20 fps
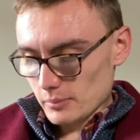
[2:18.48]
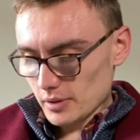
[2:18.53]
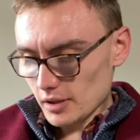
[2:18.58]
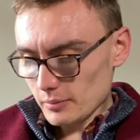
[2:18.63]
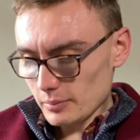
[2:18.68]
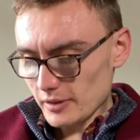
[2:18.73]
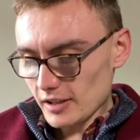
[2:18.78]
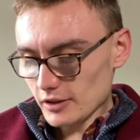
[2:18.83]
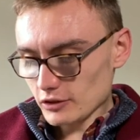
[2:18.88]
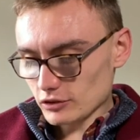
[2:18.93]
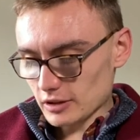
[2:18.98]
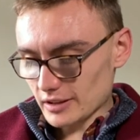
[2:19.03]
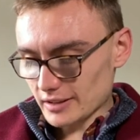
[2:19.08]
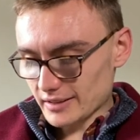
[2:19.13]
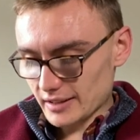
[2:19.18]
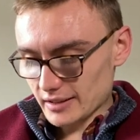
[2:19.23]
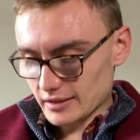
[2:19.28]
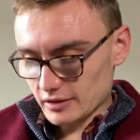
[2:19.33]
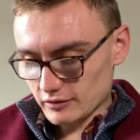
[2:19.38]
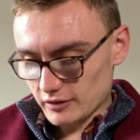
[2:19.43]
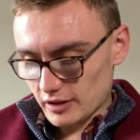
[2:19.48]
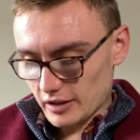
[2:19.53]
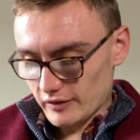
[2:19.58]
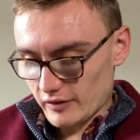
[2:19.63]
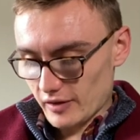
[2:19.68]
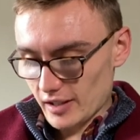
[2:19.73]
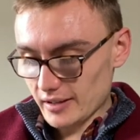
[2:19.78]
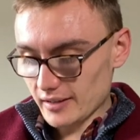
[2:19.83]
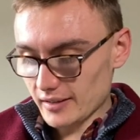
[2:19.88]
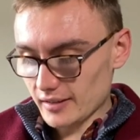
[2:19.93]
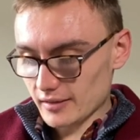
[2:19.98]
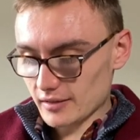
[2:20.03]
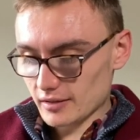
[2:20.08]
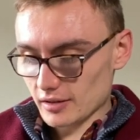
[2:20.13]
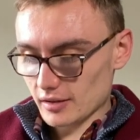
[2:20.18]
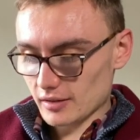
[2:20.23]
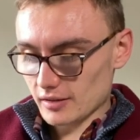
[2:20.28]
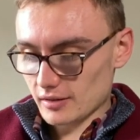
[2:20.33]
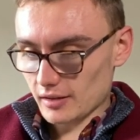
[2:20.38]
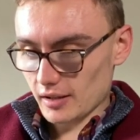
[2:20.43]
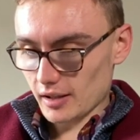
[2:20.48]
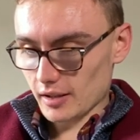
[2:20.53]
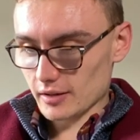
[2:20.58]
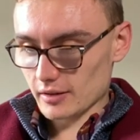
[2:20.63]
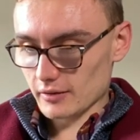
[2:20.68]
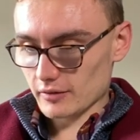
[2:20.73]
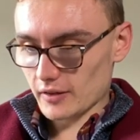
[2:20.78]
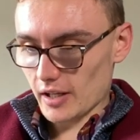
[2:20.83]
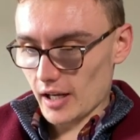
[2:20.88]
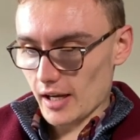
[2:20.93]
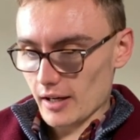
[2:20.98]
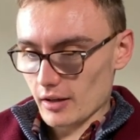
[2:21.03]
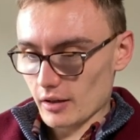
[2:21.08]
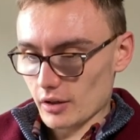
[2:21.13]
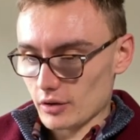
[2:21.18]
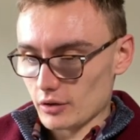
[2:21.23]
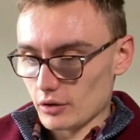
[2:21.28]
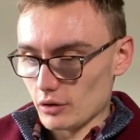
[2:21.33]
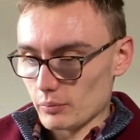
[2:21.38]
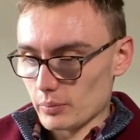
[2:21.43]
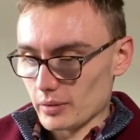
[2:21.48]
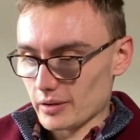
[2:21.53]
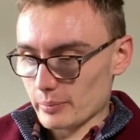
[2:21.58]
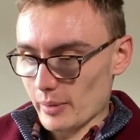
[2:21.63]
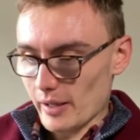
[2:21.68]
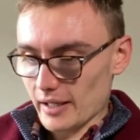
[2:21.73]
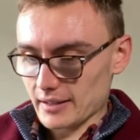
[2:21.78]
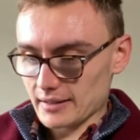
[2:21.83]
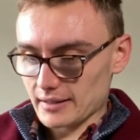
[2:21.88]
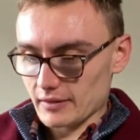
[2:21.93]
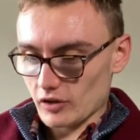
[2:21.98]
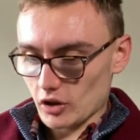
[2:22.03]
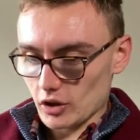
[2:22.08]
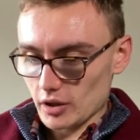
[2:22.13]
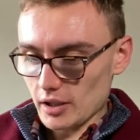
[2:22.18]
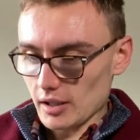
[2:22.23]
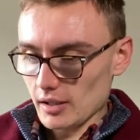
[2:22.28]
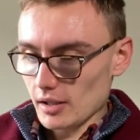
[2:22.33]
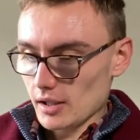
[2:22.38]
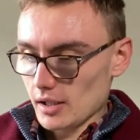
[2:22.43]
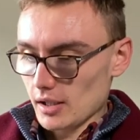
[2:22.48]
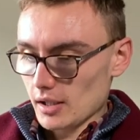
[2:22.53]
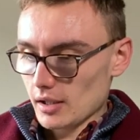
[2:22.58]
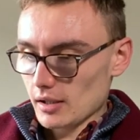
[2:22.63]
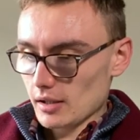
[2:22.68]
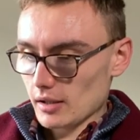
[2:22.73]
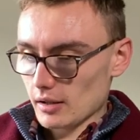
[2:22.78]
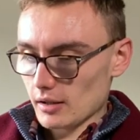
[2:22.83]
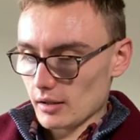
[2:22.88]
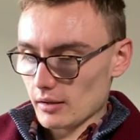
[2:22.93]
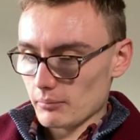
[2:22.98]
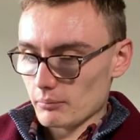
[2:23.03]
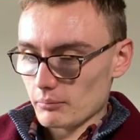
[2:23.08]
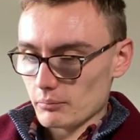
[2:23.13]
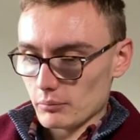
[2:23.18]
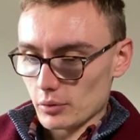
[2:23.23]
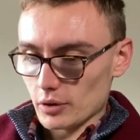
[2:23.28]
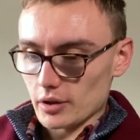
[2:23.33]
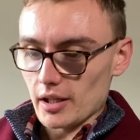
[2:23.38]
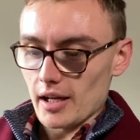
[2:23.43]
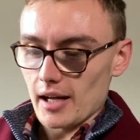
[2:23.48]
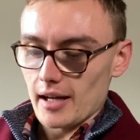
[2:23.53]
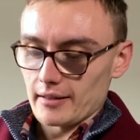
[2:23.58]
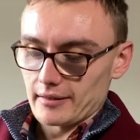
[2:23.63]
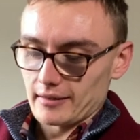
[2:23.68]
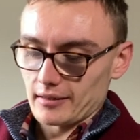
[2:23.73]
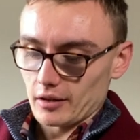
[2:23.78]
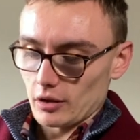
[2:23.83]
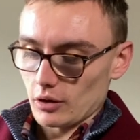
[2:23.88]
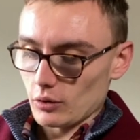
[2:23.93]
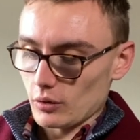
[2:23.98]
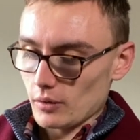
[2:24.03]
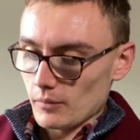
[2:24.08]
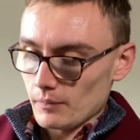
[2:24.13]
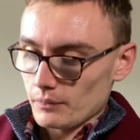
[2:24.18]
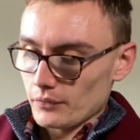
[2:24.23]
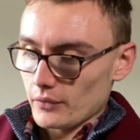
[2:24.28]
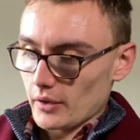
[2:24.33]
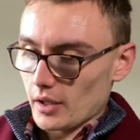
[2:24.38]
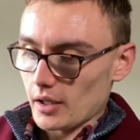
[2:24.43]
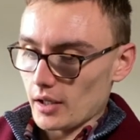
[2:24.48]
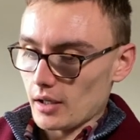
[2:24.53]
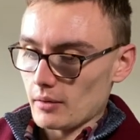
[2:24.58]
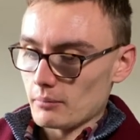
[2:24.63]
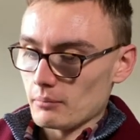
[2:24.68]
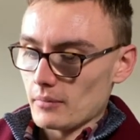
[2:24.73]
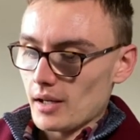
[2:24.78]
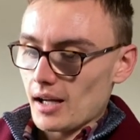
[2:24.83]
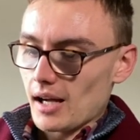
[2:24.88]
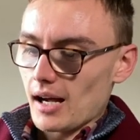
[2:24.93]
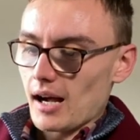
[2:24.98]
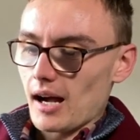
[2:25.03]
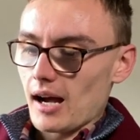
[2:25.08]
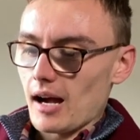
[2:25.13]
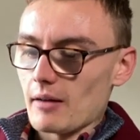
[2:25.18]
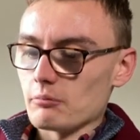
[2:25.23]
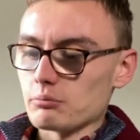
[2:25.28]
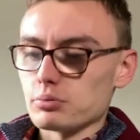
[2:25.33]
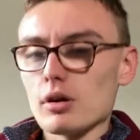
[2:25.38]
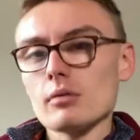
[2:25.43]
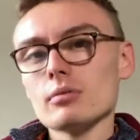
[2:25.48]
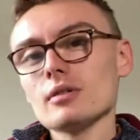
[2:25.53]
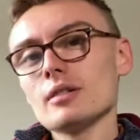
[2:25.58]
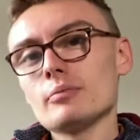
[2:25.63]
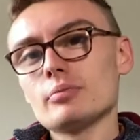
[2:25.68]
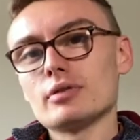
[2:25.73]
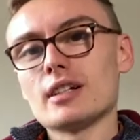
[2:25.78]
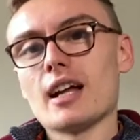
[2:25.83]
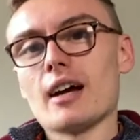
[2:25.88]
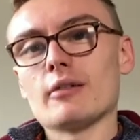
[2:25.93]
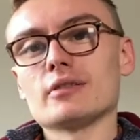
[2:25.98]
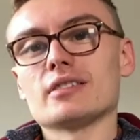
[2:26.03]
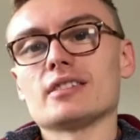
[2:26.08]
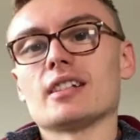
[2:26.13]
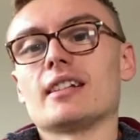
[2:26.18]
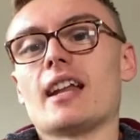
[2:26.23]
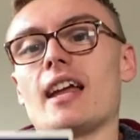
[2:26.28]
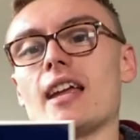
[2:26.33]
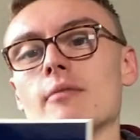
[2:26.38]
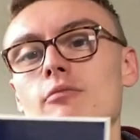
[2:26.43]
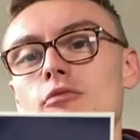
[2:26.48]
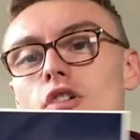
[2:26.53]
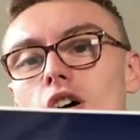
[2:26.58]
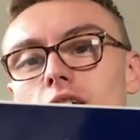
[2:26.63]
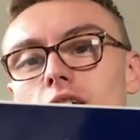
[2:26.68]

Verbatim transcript: it'll be interesting to read this and to kind of get a new perspective on it. But yeah, so I probably pronounced the name